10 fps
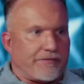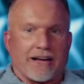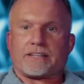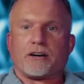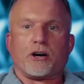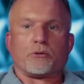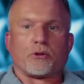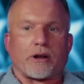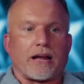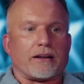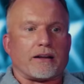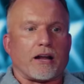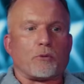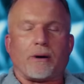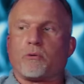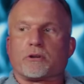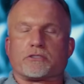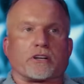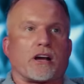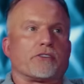I tell Hope, Lord, I hope I want us
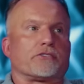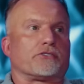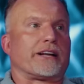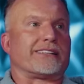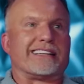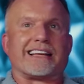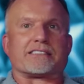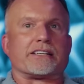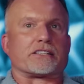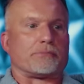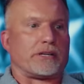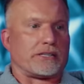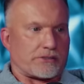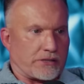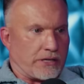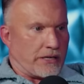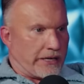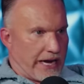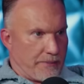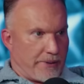to concentrate the next six months
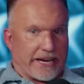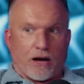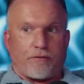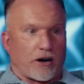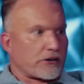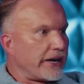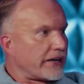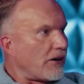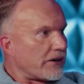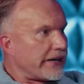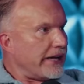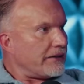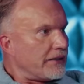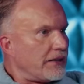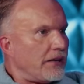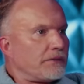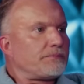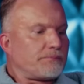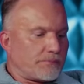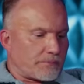at paying off our credit card debt.
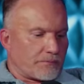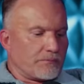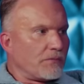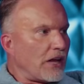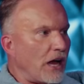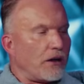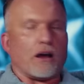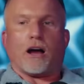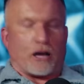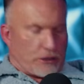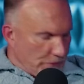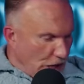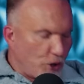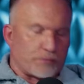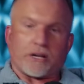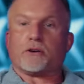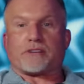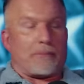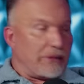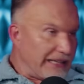I know that hope, you're going to do that. Hope knows
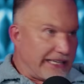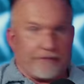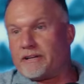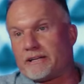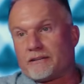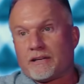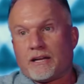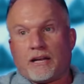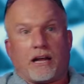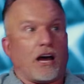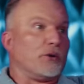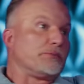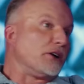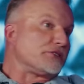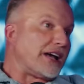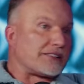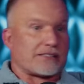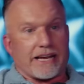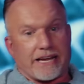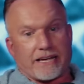I believe it. Hope knows I
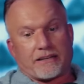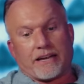say it.